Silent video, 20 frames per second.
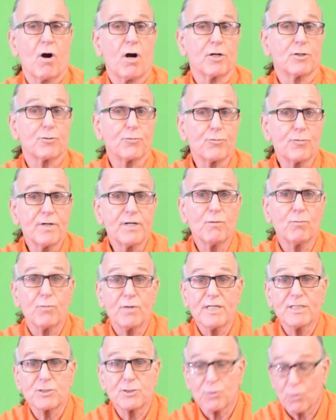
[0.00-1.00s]
our tree
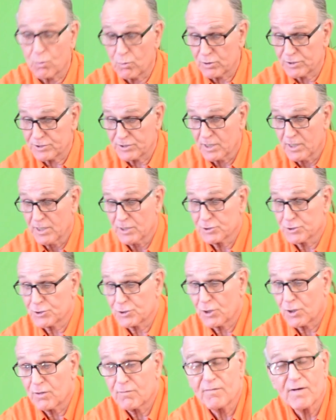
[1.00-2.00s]
resource
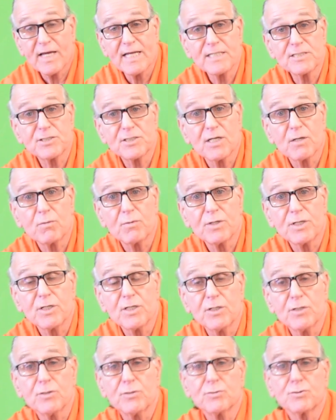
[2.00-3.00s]
surveys that we
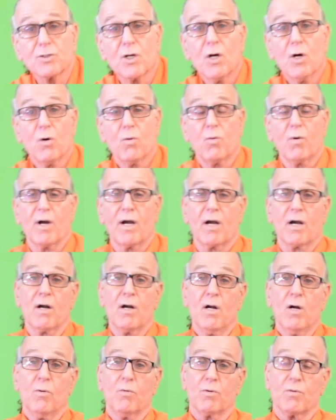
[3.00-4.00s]
use where
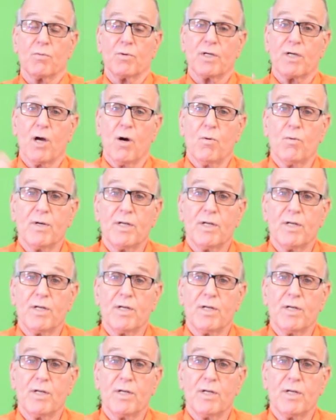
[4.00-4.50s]
when we go